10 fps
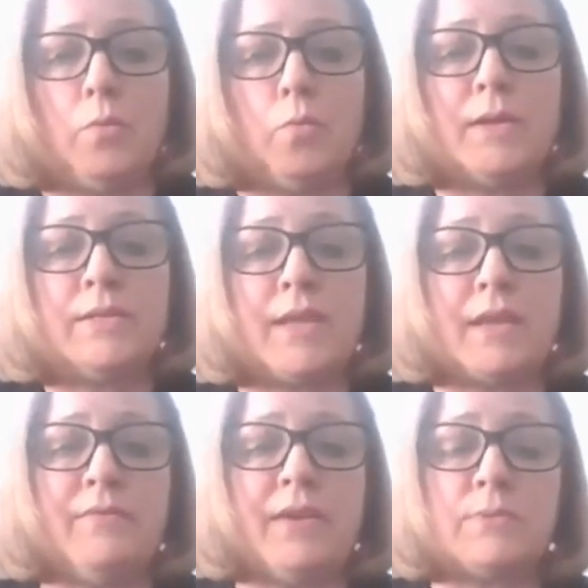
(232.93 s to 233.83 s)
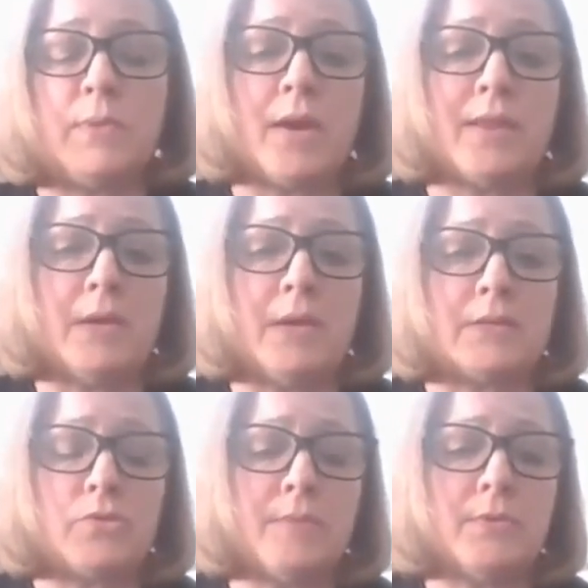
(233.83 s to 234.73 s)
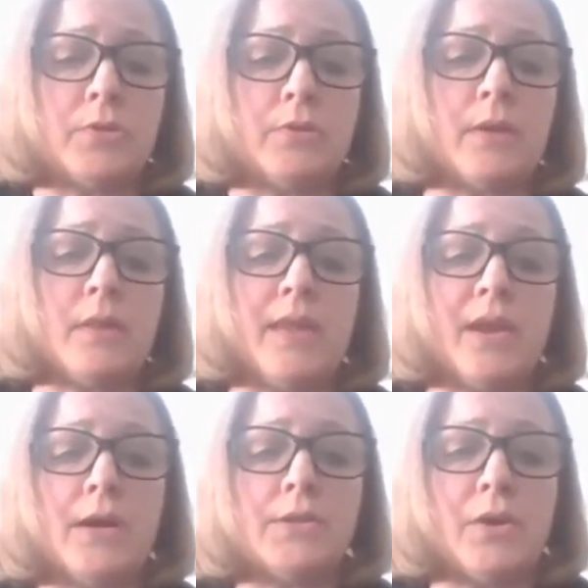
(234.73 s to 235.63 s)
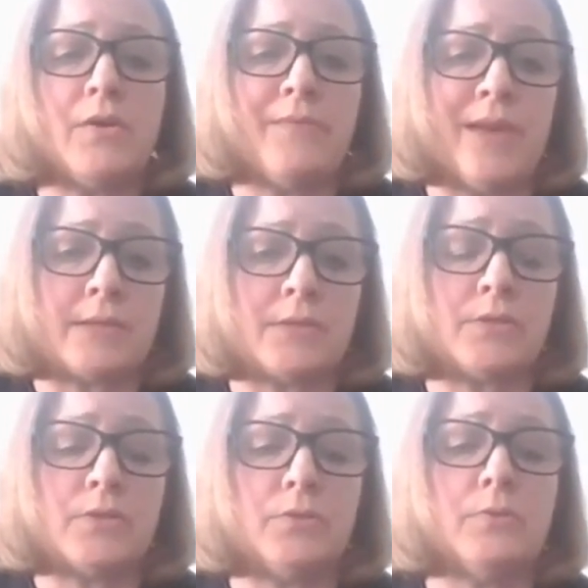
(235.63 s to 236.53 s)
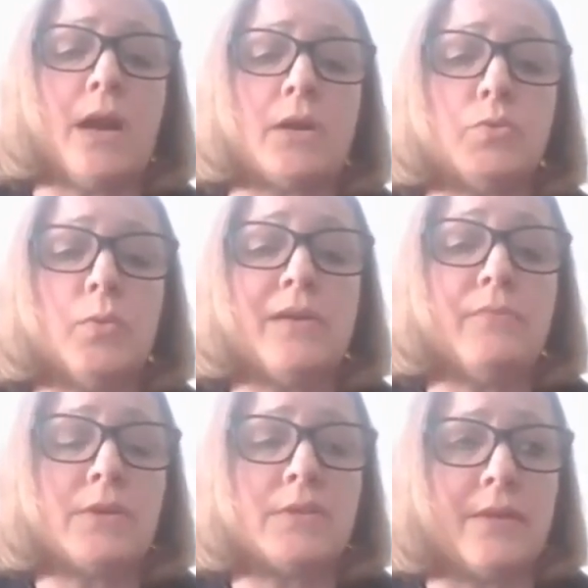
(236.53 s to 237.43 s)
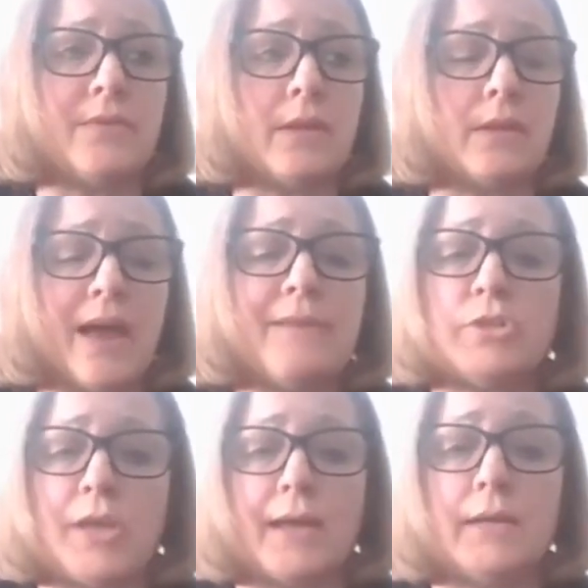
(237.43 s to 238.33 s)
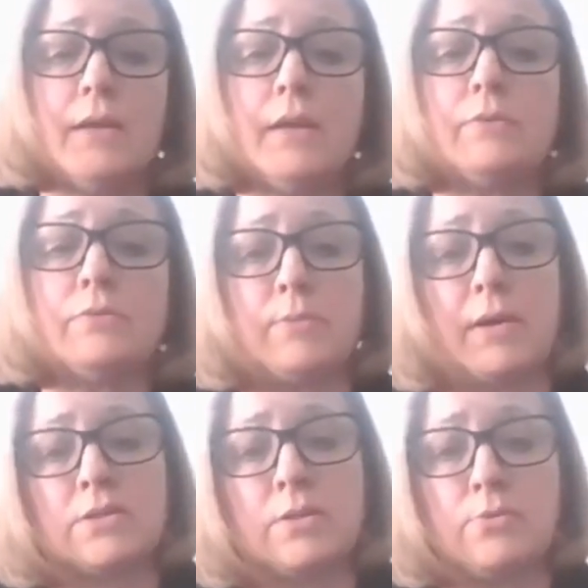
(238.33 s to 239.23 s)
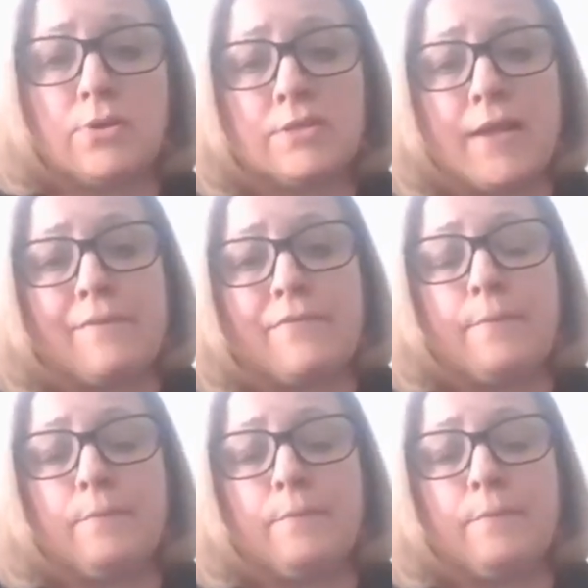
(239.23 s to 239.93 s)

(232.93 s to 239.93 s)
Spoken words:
once they advance beyond the basic troubleshooting, they also have access to our 24/7 live chat Respondus support staff.